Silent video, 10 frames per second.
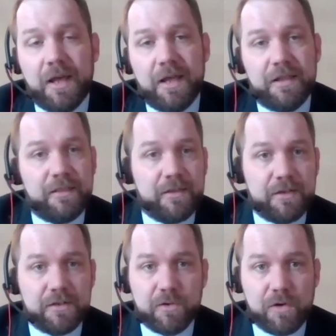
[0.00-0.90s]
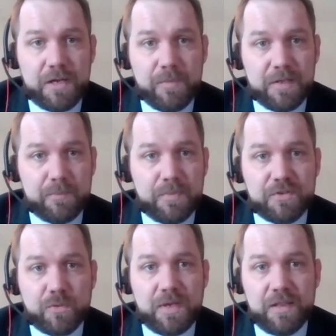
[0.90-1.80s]
the agreement
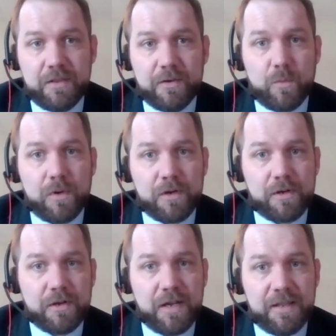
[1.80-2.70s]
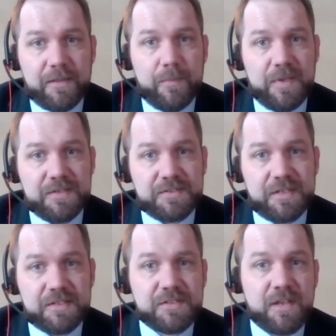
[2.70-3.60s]
between the worker and the
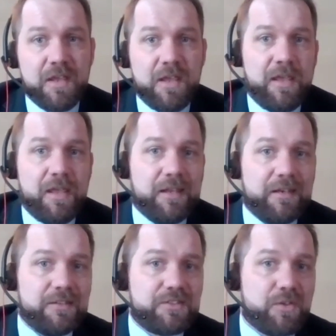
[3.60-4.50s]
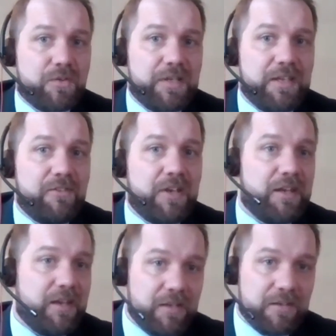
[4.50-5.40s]
business. And so even
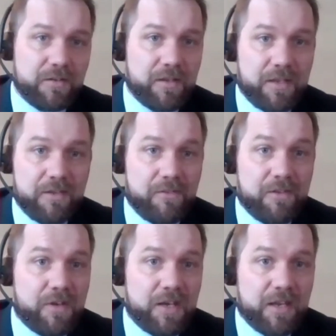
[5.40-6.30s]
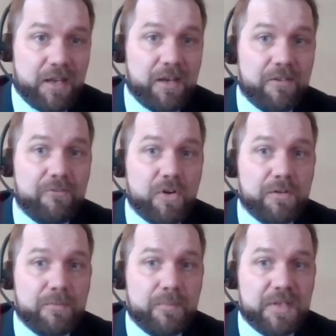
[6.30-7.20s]
an
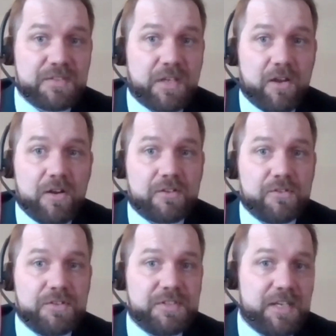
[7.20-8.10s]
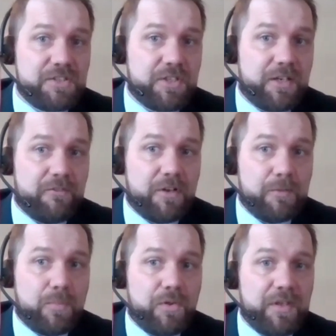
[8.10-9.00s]
inadvertent mischaracterization of an
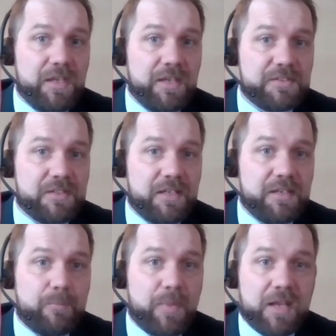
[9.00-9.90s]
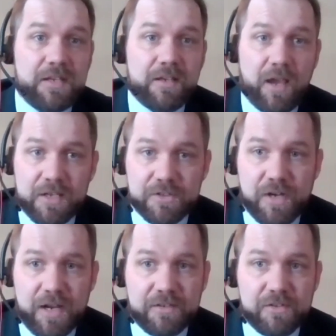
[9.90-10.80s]
employee as an independent
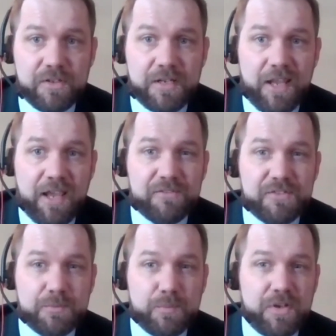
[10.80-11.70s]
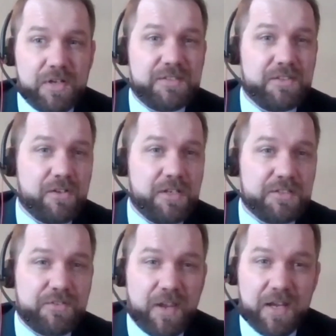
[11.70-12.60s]
contractor can have some pretty
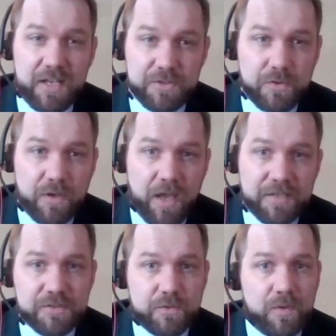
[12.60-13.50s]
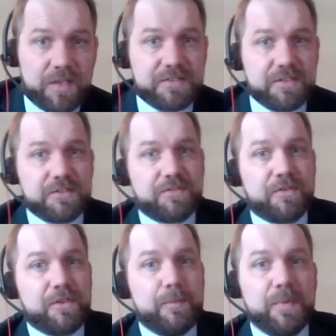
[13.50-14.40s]
serious financial consequences
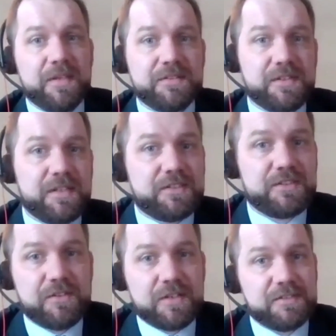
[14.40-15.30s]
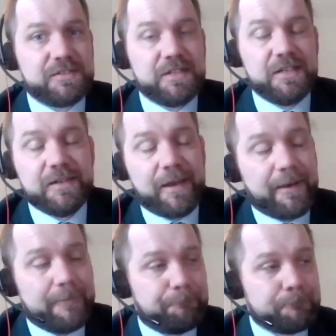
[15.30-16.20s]
for the business. You can see
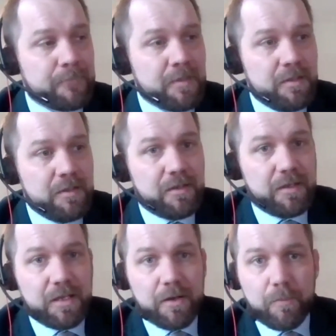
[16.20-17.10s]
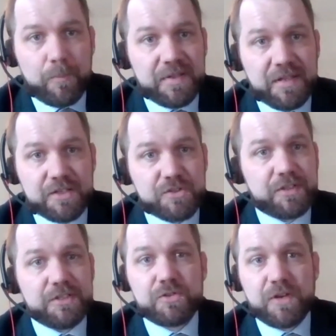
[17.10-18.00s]

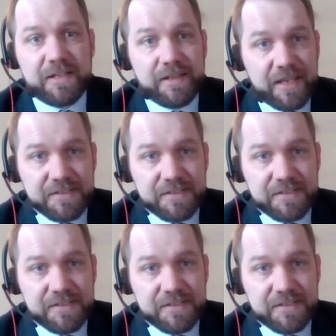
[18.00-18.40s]
potentially trade